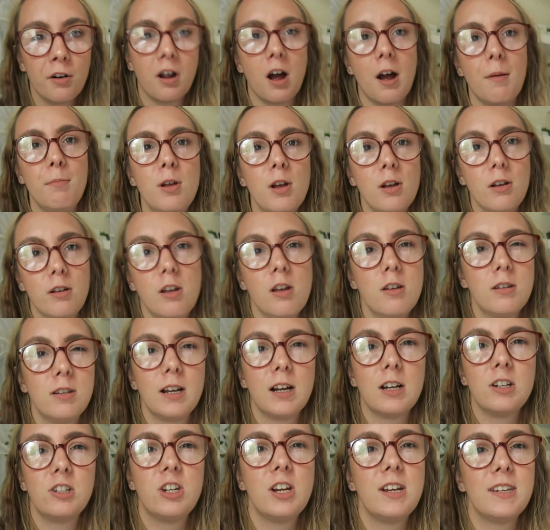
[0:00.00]
I'm using
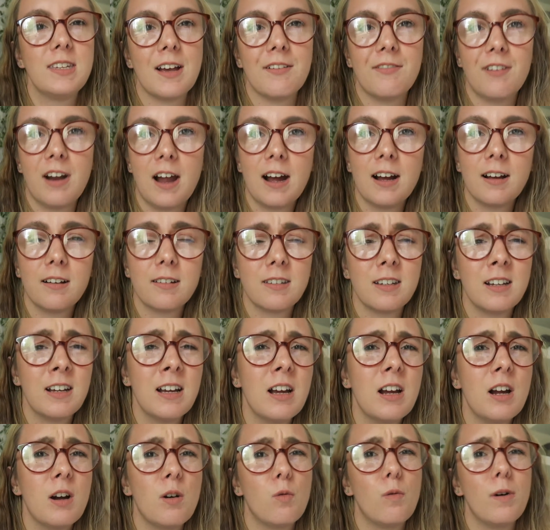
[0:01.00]
a G7X,
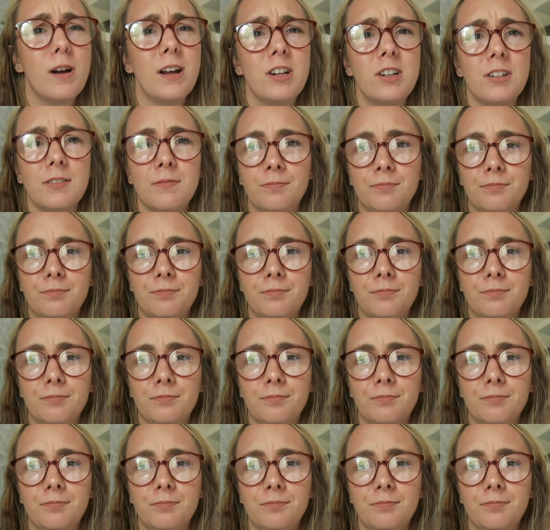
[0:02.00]
which